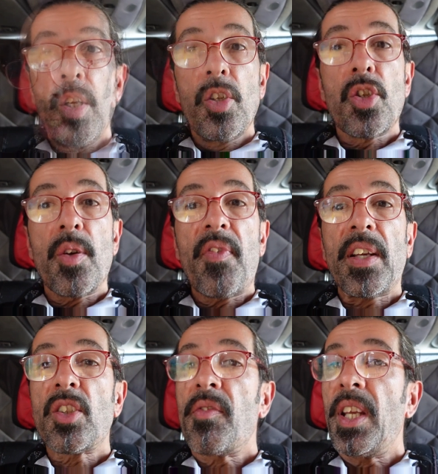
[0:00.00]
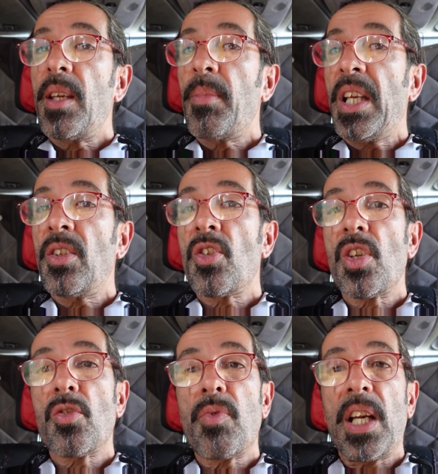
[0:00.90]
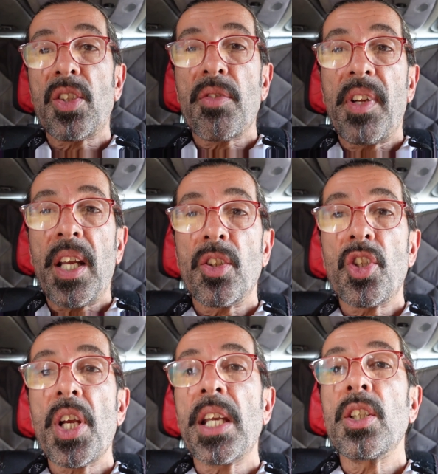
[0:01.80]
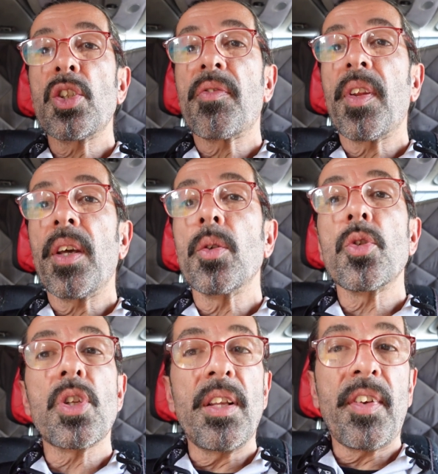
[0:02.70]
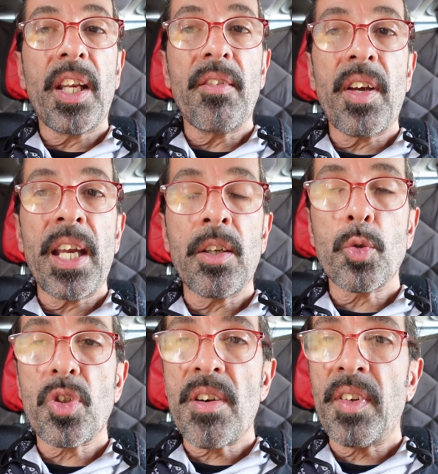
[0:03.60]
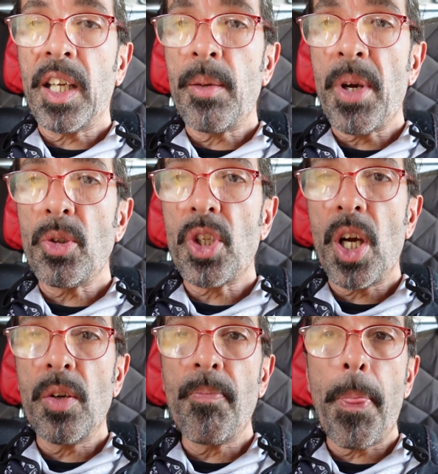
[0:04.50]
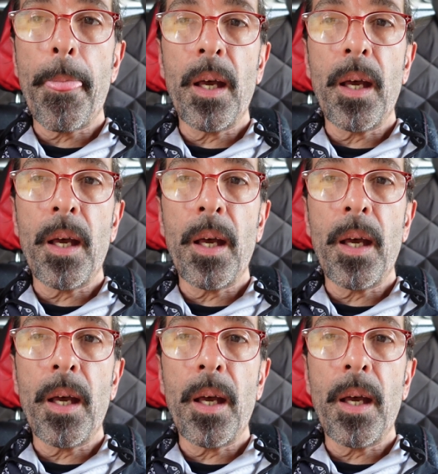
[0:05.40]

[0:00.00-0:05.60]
So effectively it means it's relatively unchanged for those living in a van or travelling in a motorhome.